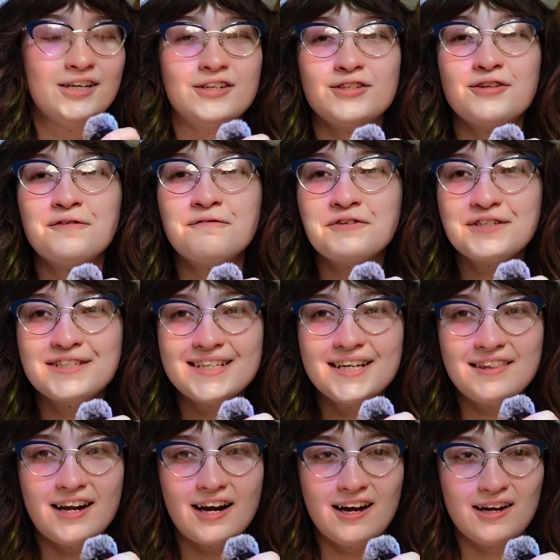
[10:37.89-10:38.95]
So, the first
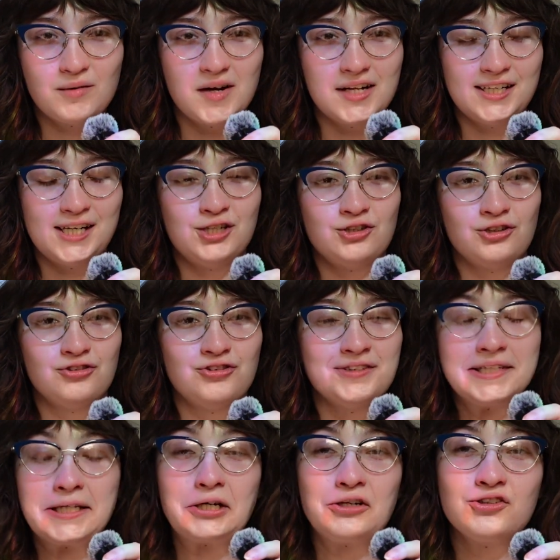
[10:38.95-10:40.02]
thing that high quality
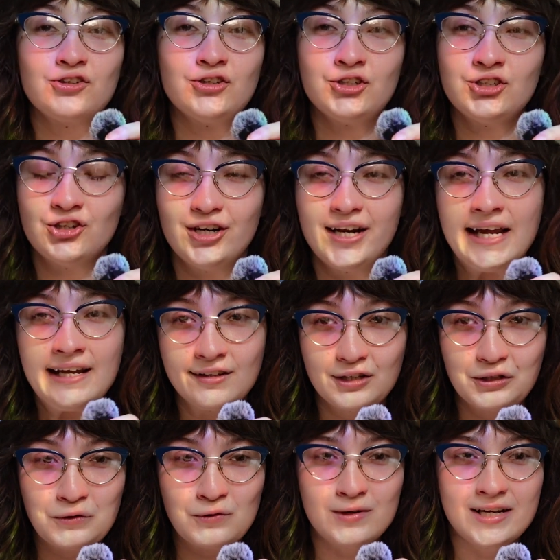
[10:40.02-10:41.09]
children's literature should
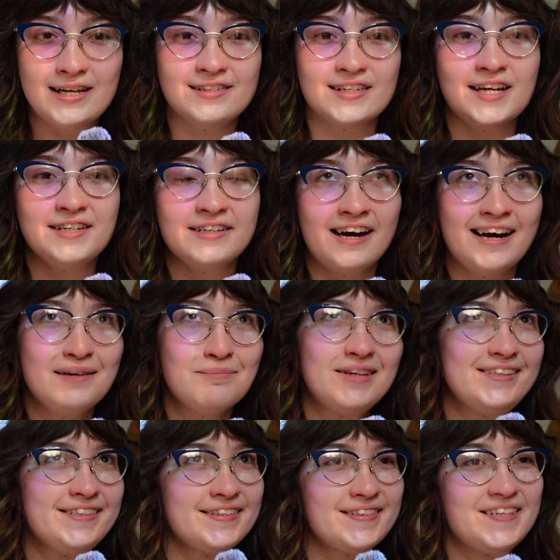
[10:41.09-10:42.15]
include is a
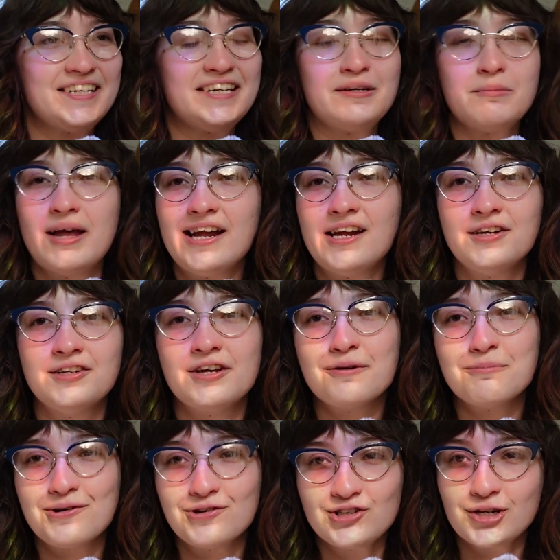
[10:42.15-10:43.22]
timeless theme and
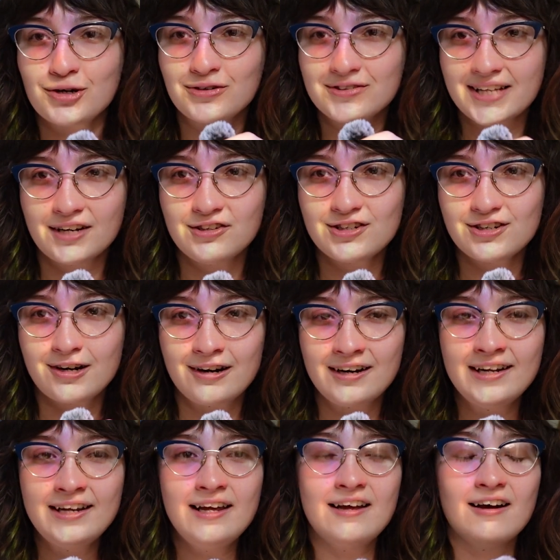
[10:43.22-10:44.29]
emotional center.
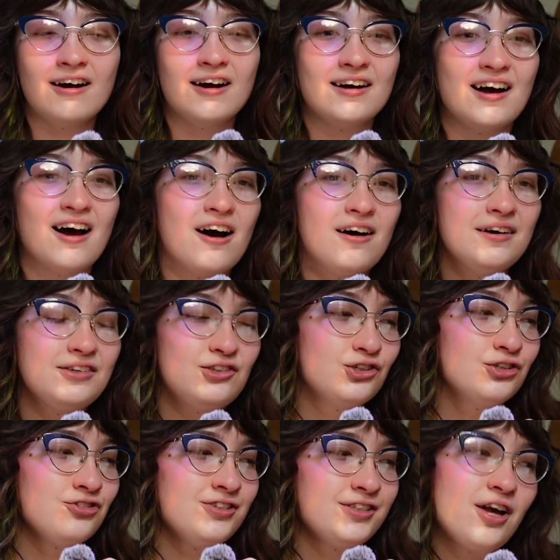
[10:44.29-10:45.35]
Uh,
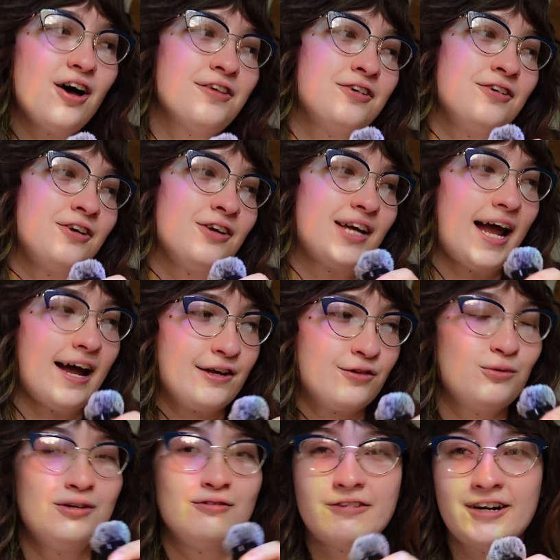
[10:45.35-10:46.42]
children's author
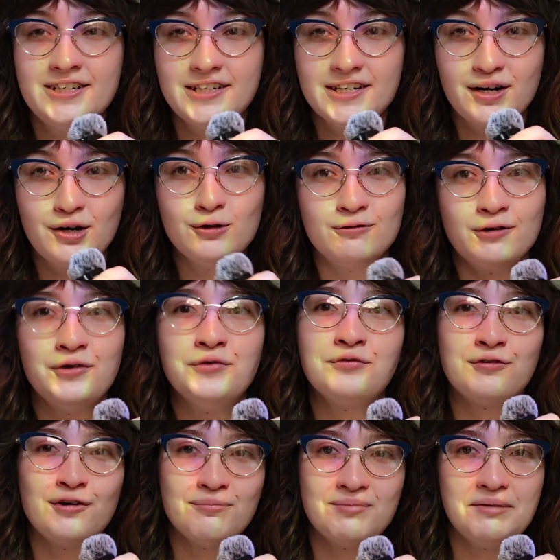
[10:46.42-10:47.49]
Katherine Rundell wrote
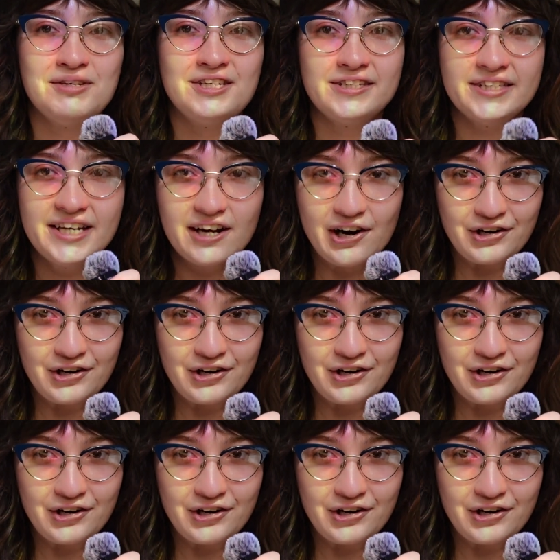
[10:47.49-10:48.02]
for a BBC